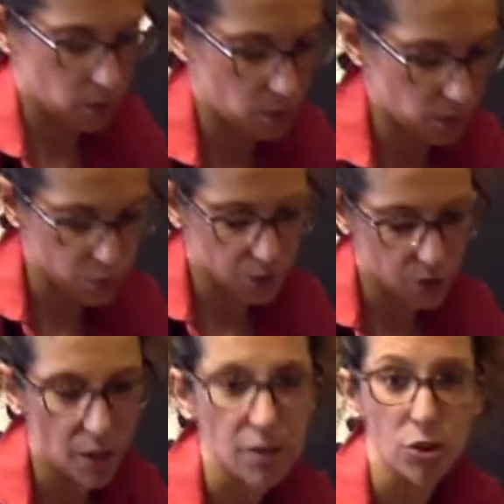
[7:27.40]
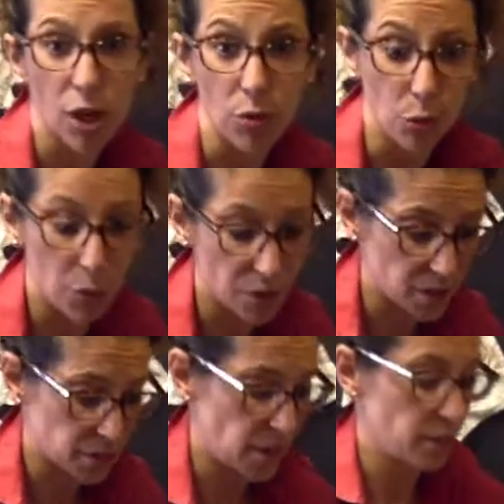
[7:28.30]
It's really hard to try to roll
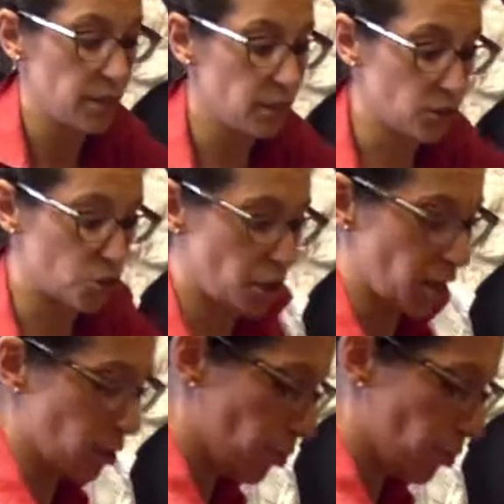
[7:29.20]
things out in a shape.